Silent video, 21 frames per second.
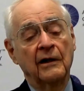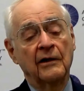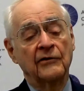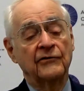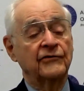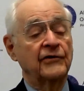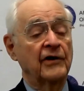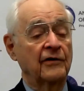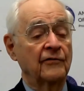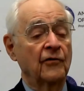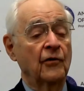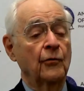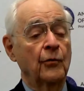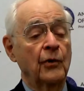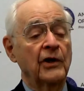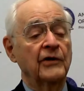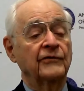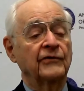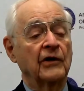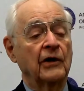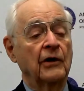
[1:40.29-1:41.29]
several
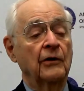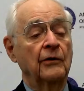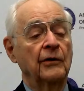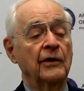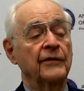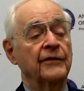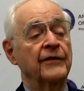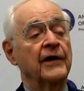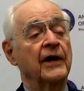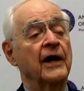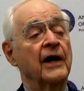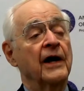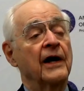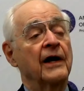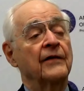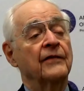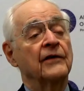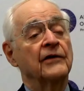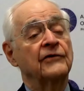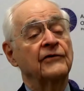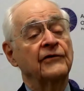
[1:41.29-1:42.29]
weeks ago at the Eye
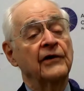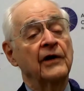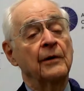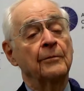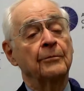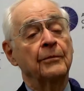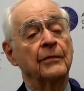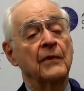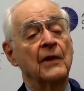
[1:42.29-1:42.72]
on the Chip